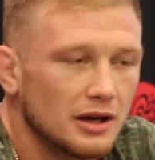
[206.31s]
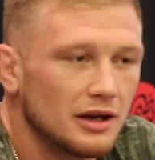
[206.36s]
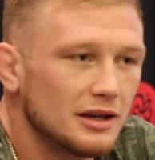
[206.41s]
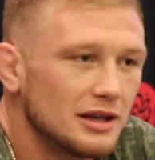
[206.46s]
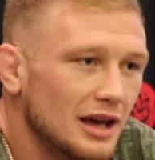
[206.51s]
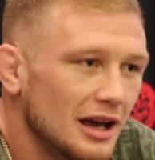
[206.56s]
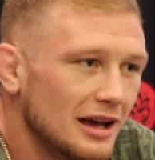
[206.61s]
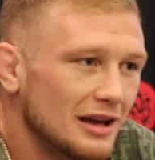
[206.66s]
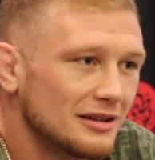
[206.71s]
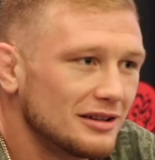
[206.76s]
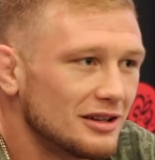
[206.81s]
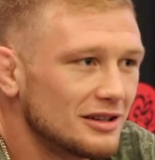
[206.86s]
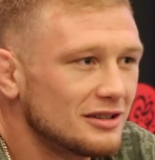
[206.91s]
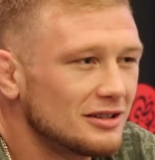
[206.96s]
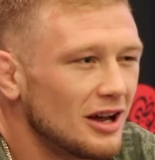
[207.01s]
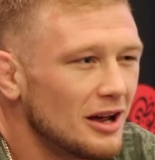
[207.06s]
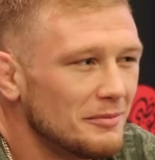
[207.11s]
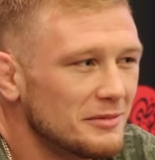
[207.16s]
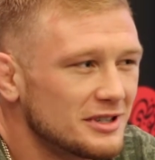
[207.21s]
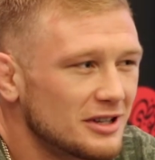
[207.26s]
Yeah, the
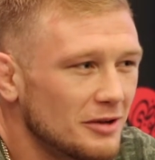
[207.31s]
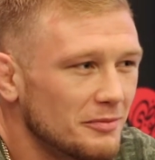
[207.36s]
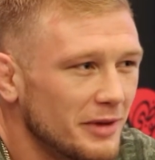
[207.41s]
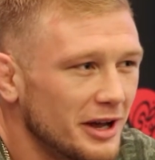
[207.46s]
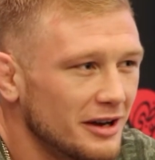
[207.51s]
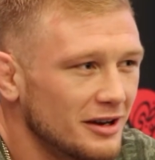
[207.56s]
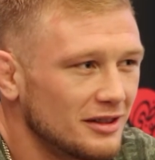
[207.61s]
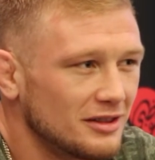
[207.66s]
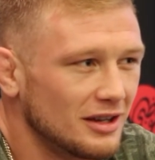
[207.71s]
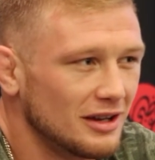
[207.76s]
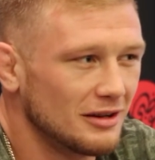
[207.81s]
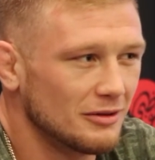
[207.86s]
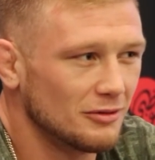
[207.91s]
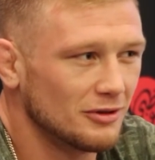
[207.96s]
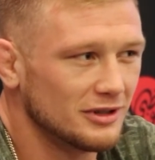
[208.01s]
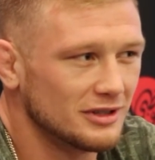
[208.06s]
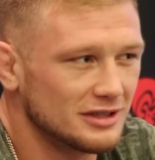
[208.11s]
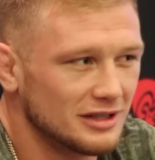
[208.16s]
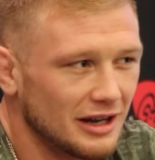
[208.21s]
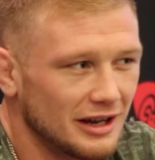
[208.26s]
Thomas Almeida thing
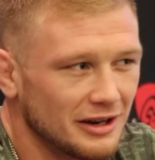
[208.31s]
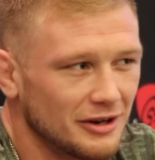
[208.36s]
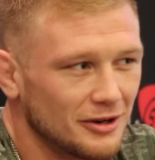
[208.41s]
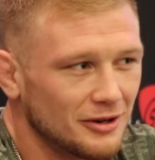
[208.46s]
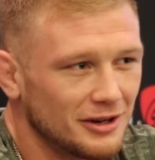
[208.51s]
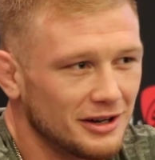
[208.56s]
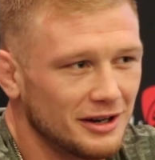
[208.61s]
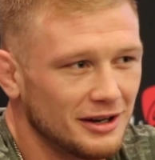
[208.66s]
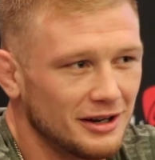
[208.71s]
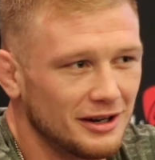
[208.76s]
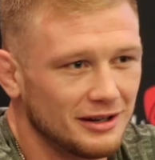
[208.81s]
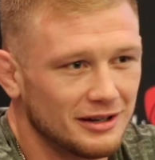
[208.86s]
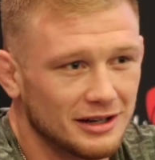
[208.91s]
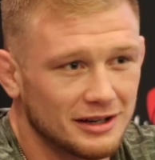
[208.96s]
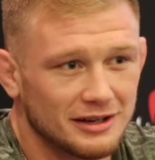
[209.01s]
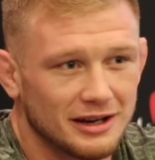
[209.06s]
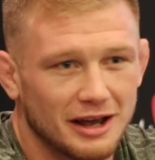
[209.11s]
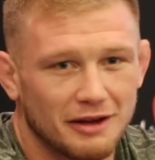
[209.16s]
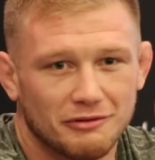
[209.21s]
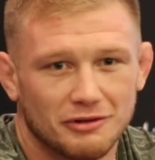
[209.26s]
was, I heard he
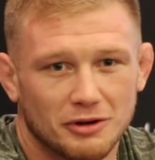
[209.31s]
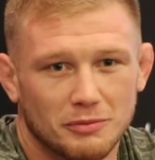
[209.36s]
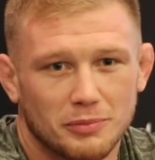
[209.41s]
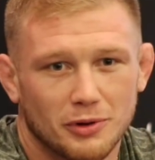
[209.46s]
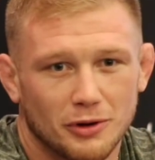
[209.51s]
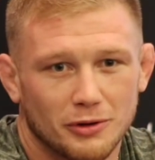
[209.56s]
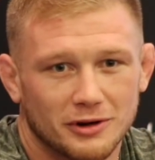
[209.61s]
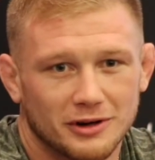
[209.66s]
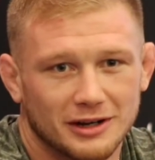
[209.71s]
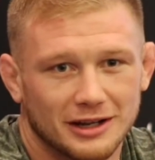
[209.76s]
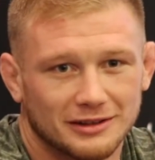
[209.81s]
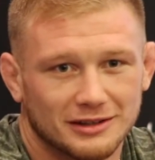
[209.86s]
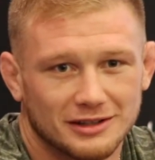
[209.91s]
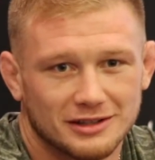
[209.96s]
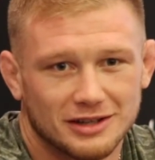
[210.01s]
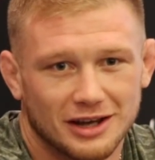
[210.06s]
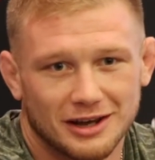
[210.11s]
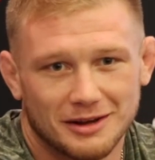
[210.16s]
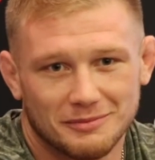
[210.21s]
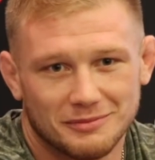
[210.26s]
didn't have an opponent at
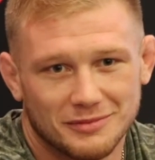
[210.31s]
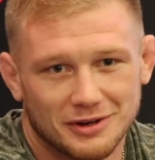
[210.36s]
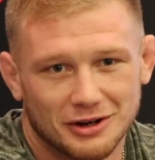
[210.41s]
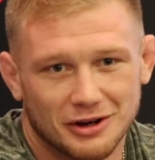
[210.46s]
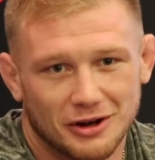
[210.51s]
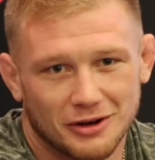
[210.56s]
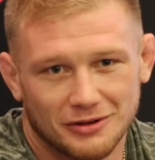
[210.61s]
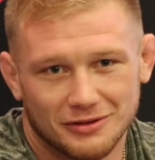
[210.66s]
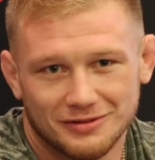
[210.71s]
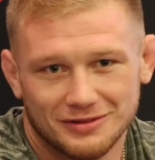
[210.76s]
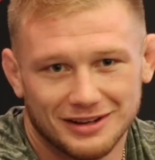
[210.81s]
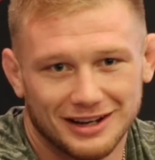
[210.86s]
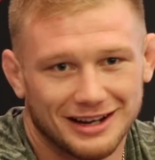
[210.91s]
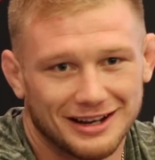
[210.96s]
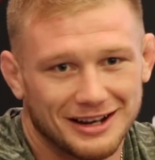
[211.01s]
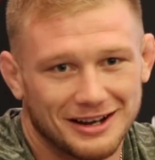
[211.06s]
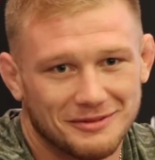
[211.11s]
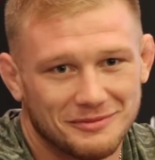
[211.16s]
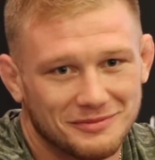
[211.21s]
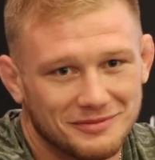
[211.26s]
the time, you
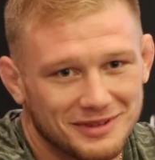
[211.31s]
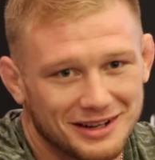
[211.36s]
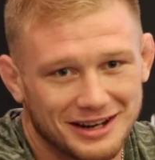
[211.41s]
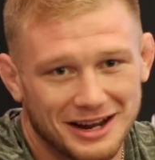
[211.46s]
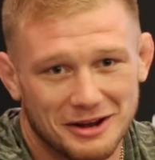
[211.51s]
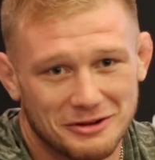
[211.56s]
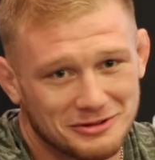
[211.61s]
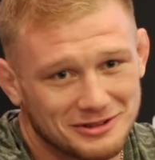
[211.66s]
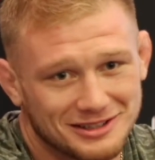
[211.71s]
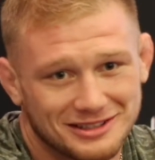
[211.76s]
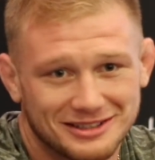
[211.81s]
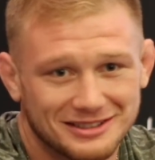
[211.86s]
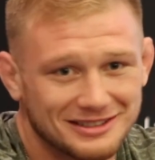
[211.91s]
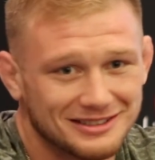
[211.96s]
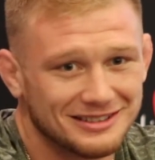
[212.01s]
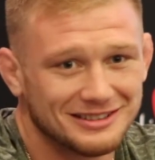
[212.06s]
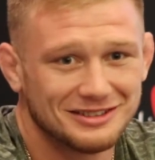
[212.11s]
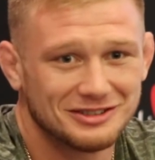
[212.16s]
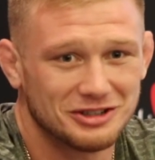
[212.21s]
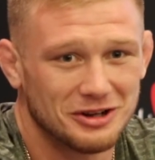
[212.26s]
know, and I was
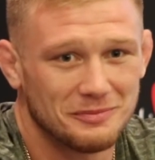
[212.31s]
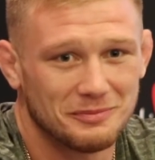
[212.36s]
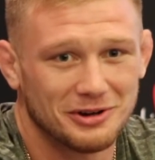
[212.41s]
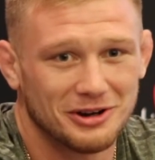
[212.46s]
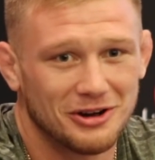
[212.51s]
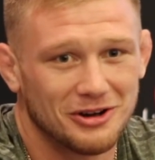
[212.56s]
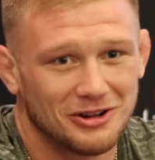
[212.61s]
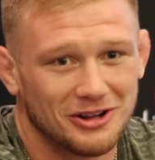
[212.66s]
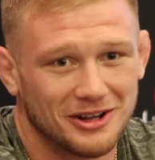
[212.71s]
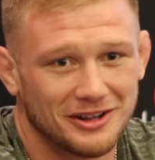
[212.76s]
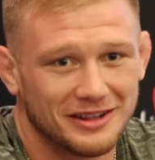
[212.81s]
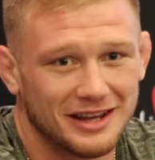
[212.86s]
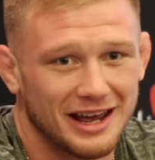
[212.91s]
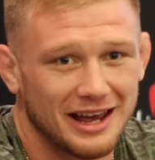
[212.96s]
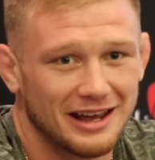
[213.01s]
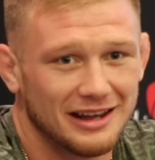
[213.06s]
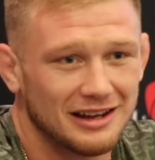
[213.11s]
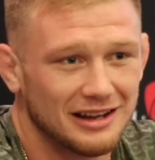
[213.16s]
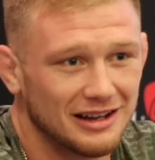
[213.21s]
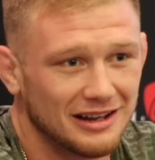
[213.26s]
jumping all on
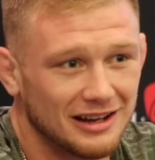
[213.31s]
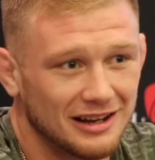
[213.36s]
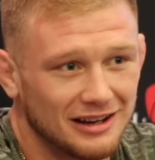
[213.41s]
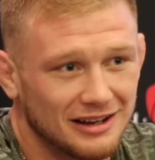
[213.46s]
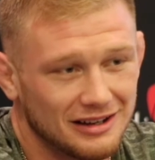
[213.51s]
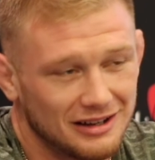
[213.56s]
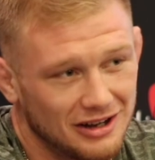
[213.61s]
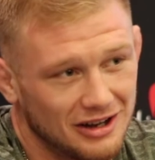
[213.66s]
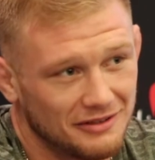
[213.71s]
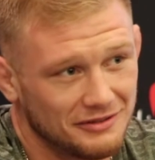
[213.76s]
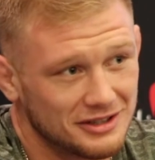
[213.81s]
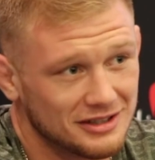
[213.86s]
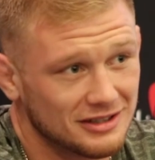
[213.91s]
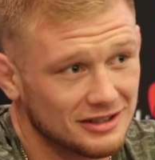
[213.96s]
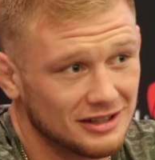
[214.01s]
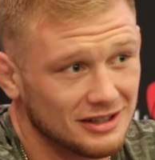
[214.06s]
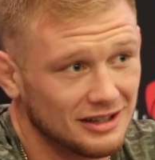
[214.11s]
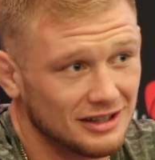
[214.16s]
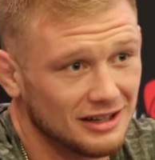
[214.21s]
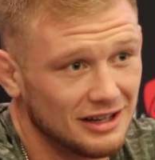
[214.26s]
that.
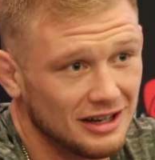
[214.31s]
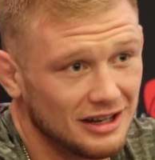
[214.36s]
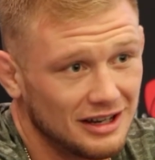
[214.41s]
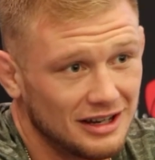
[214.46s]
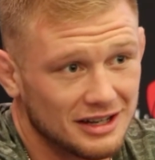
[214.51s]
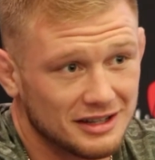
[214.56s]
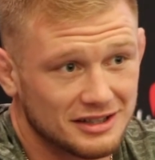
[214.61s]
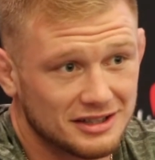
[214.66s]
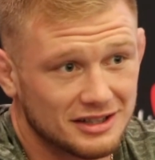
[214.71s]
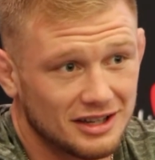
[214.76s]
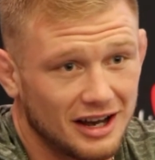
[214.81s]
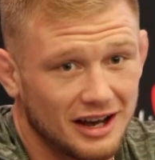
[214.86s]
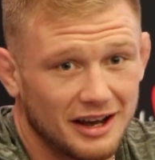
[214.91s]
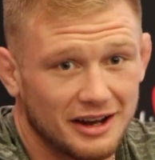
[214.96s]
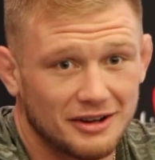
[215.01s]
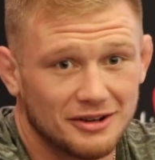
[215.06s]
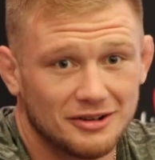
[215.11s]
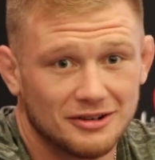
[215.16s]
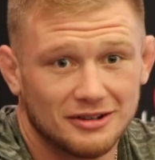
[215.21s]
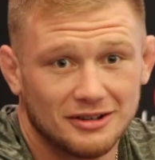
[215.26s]
Obviously, his
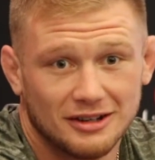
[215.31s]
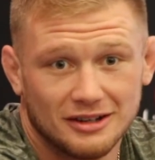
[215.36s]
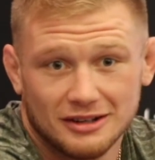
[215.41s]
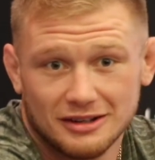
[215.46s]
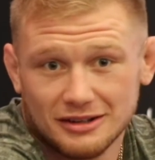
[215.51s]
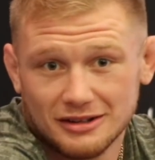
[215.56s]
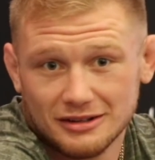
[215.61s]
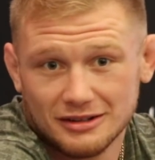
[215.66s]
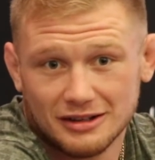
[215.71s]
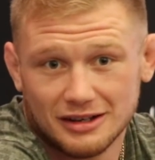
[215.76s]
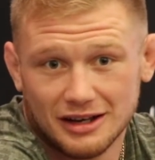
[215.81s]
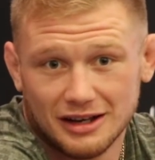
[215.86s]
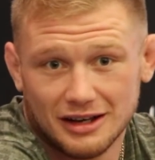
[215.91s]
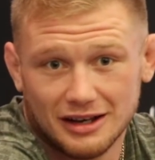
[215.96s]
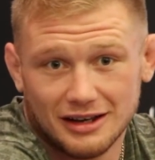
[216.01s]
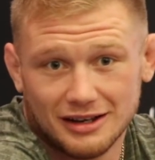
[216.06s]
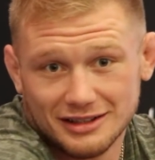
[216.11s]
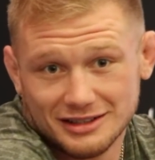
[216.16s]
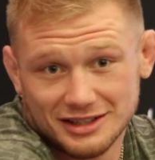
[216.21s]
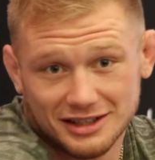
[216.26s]
style
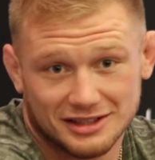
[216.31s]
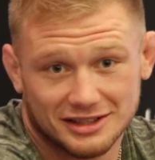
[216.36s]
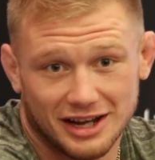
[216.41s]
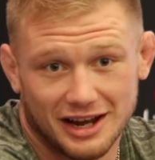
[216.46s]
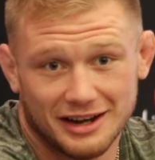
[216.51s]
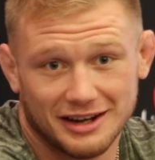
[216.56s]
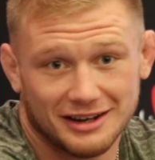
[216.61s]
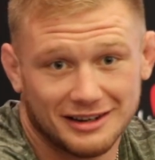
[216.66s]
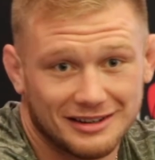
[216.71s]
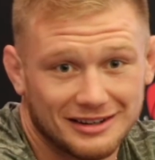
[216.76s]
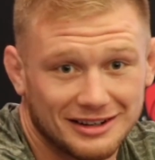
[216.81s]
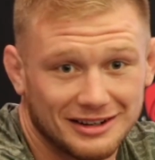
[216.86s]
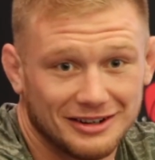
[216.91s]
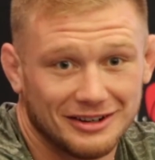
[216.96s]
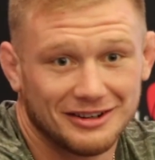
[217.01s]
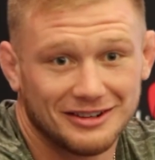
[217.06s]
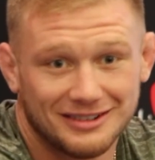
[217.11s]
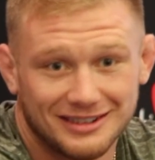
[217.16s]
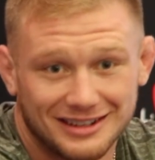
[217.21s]
is exciting, you know.